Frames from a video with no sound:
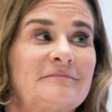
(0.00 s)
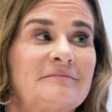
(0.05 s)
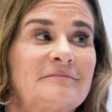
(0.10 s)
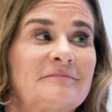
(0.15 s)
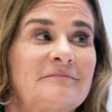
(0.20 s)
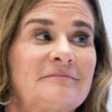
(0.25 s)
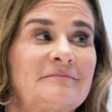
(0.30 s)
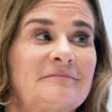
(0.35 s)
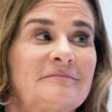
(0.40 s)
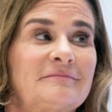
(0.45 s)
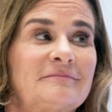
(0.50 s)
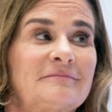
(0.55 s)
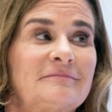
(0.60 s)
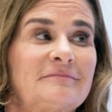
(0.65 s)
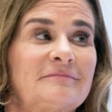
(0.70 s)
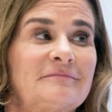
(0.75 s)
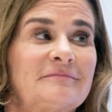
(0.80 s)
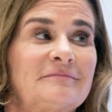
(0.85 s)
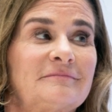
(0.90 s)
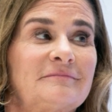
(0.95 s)

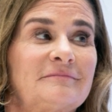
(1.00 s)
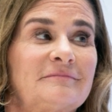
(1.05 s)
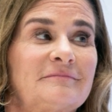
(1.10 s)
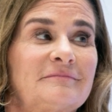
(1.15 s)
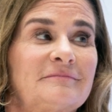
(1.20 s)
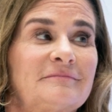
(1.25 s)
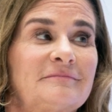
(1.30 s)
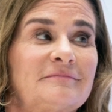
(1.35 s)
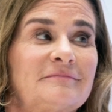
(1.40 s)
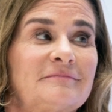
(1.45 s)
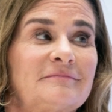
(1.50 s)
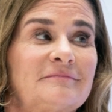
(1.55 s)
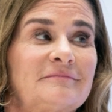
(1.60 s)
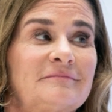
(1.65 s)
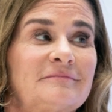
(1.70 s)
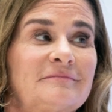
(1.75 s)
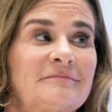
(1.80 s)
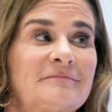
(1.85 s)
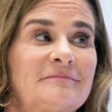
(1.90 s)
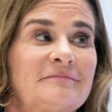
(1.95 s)

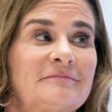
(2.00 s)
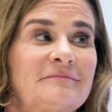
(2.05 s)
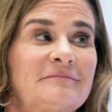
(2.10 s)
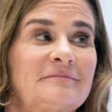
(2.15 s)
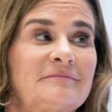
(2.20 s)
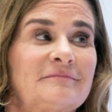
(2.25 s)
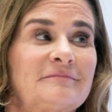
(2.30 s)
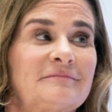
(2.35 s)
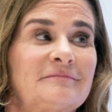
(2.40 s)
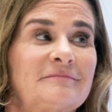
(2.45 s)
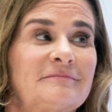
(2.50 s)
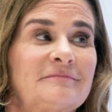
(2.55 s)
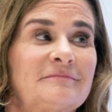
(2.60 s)
(no one is talking)